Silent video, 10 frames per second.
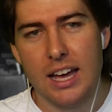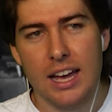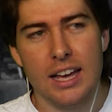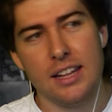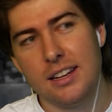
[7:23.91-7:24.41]

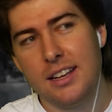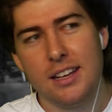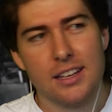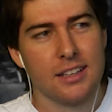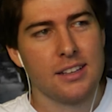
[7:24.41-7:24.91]
And
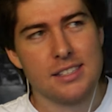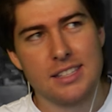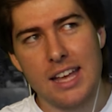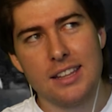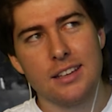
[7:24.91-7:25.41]

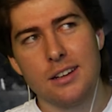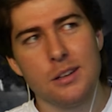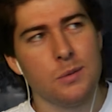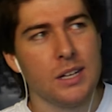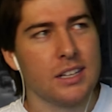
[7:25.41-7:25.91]
Stanley
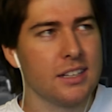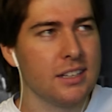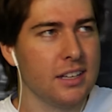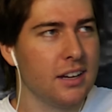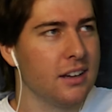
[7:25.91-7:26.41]
Kubrick,
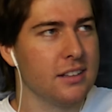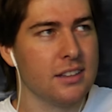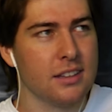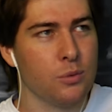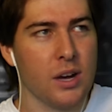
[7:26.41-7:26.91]

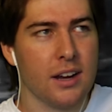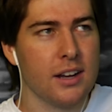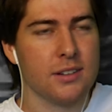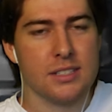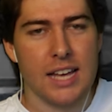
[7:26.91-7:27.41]
the
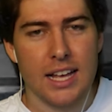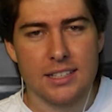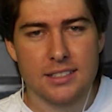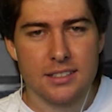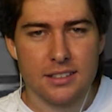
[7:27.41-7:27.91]
100
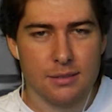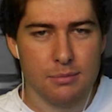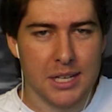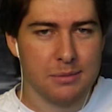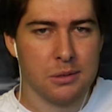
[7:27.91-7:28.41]
takes
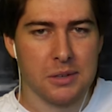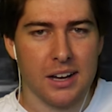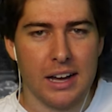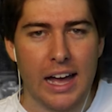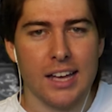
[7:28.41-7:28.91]
minimum
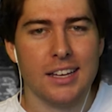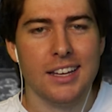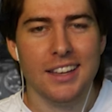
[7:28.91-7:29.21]
guy.